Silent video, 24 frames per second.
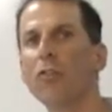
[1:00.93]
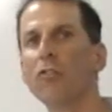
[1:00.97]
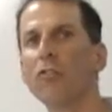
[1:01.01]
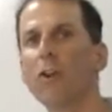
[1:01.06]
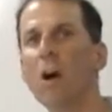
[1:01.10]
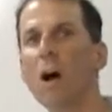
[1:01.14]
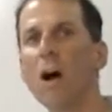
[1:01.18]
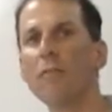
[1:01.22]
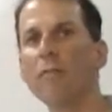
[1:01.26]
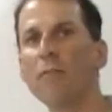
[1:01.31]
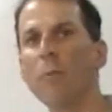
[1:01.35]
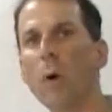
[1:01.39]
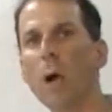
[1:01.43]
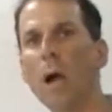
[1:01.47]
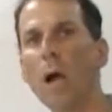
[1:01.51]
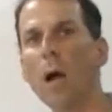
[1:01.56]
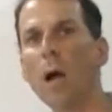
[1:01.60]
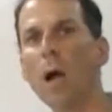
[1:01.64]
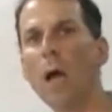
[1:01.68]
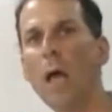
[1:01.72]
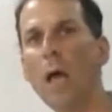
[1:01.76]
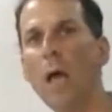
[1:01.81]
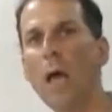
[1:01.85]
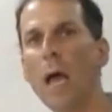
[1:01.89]

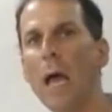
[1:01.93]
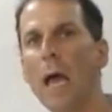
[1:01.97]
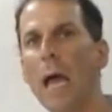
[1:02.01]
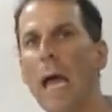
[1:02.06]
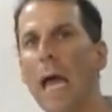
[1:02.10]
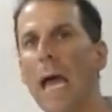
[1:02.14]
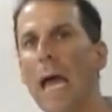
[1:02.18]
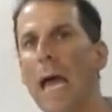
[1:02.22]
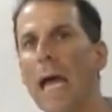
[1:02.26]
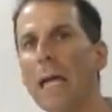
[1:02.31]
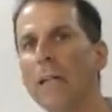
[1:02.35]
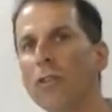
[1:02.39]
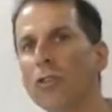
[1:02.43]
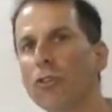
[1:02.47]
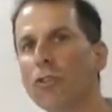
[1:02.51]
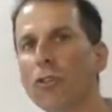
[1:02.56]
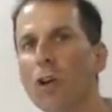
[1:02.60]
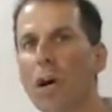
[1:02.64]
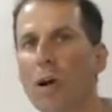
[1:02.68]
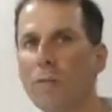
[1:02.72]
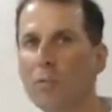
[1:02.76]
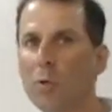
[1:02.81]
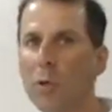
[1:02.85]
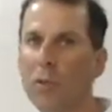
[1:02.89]
software and your
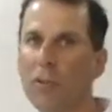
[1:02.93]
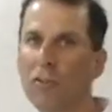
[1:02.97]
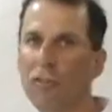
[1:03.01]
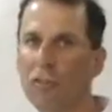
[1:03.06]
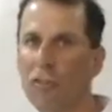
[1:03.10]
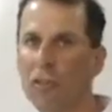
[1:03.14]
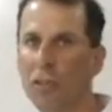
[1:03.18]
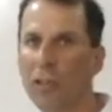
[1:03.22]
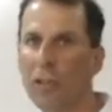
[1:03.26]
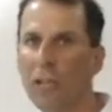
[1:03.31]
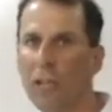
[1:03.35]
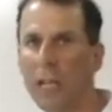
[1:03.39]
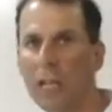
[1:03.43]
software is still in